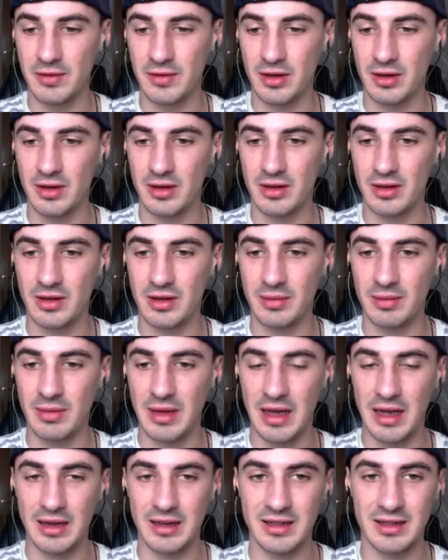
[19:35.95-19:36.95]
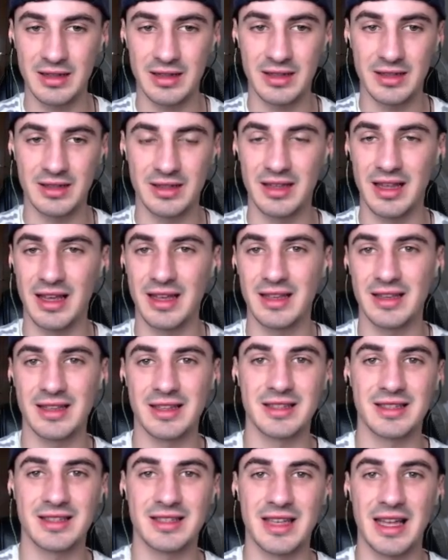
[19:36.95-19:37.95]
of a man
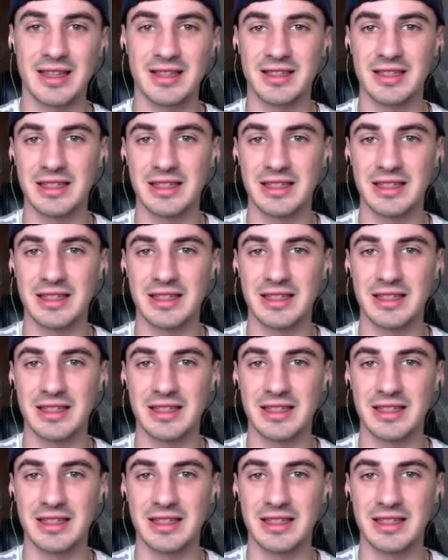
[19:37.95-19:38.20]
in a sense.